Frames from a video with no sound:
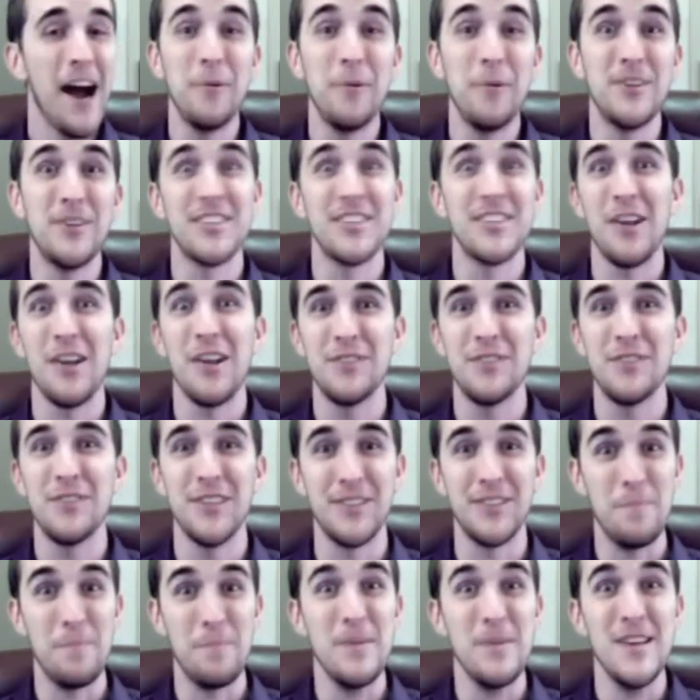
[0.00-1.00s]
would just love
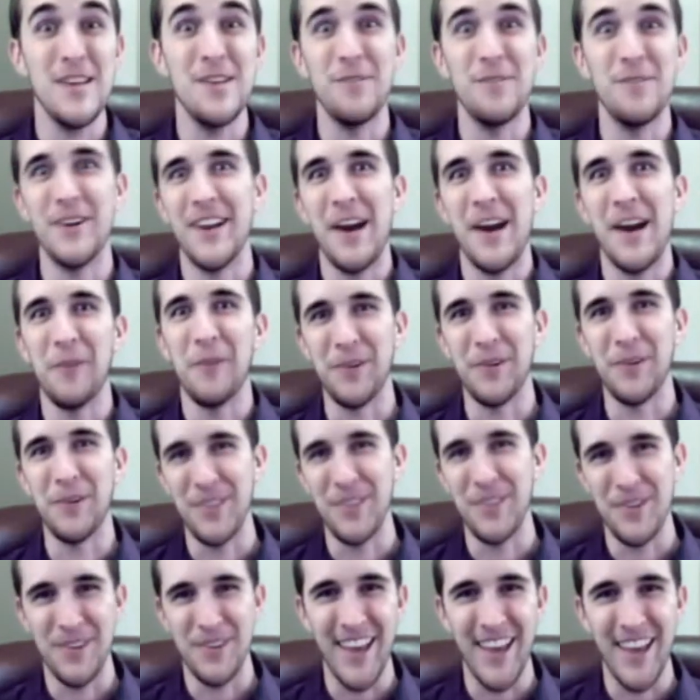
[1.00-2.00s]
to meet you and network
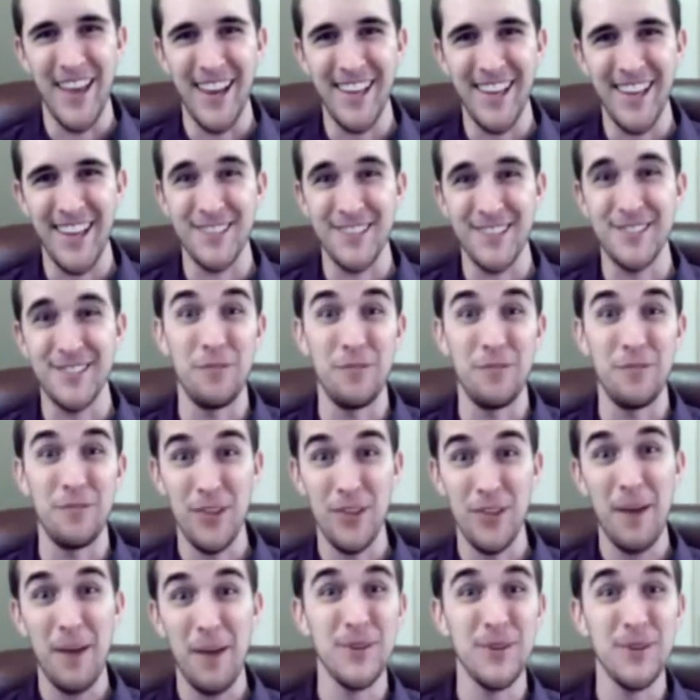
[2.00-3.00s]
with you in that case. So if
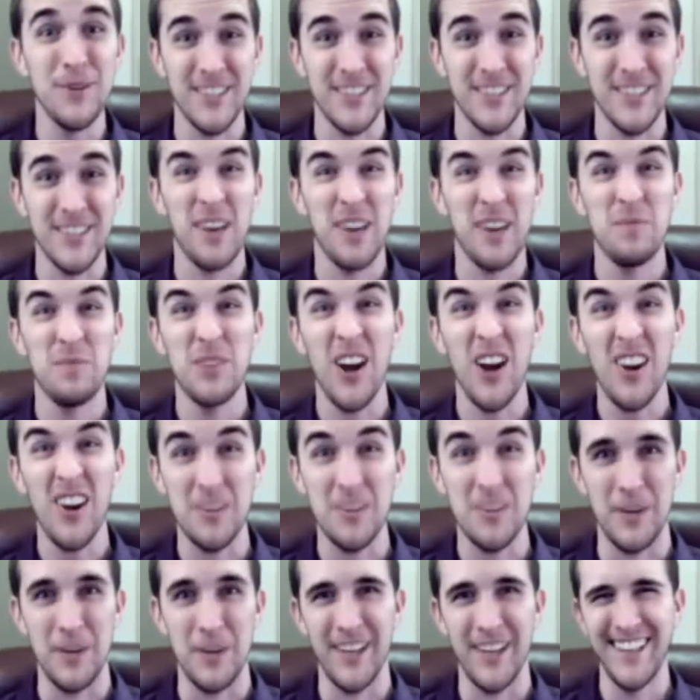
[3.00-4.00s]
you're that person, come
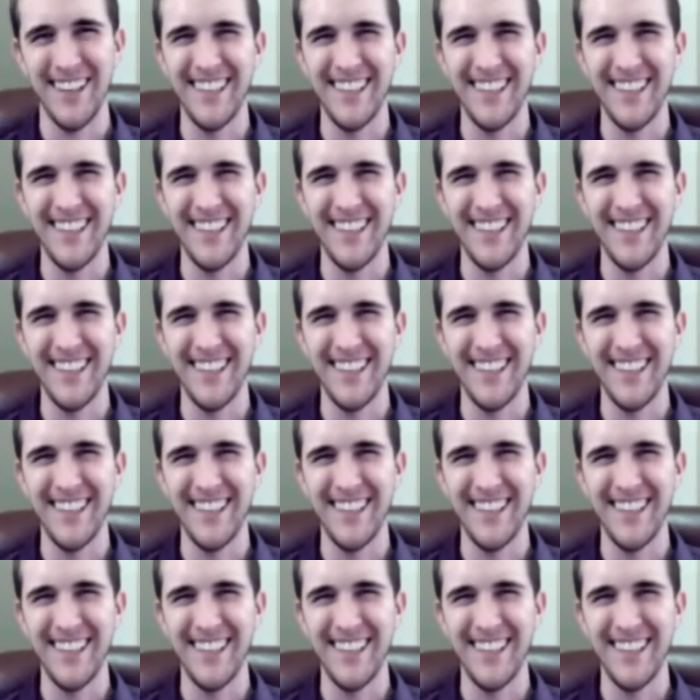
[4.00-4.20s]
talk to me.